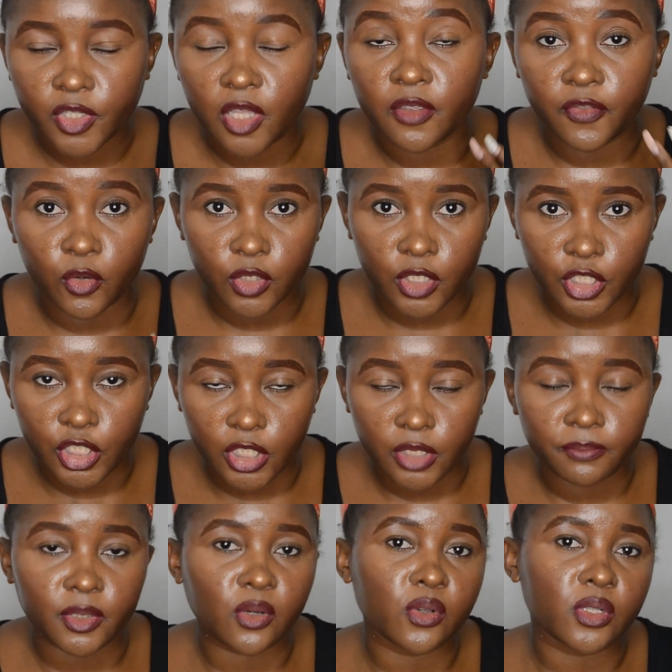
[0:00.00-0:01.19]
the
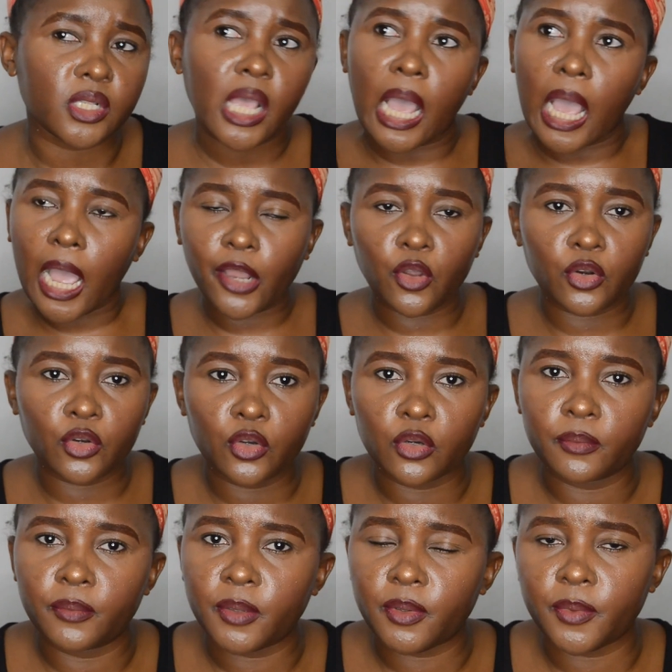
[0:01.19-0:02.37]
foundation because I don't
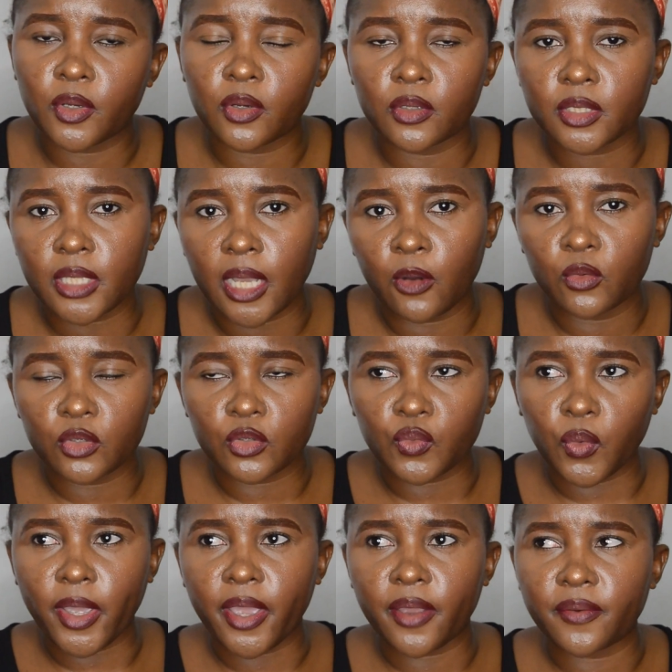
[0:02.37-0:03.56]
know, maybe because I was
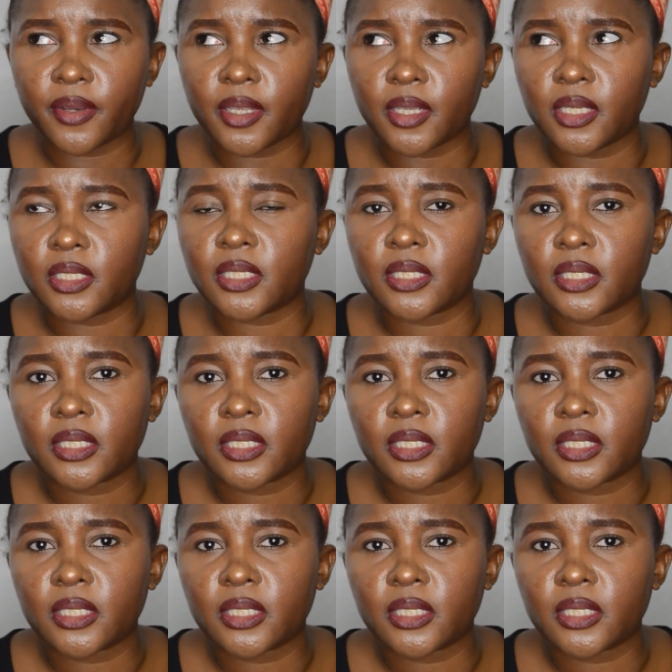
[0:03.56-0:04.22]
wearing it